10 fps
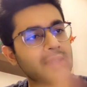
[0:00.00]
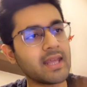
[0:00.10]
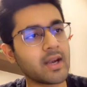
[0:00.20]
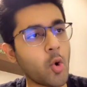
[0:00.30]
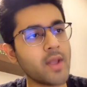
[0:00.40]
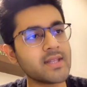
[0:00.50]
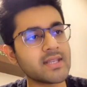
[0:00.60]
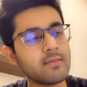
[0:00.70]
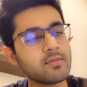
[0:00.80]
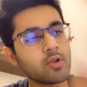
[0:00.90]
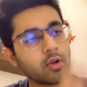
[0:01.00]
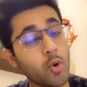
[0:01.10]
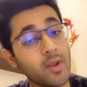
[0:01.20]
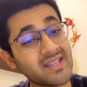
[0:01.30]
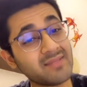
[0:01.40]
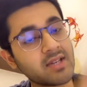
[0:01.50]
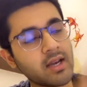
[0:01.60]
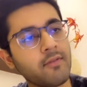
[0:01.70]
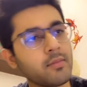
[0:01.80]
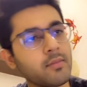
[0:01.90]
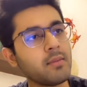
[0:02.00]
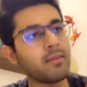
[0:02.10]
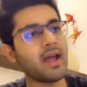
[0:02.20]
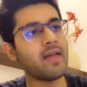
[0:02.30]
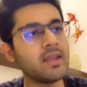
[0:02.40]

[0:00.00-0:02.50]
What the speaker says: their coenzymes or the coenzymes derived from them, and the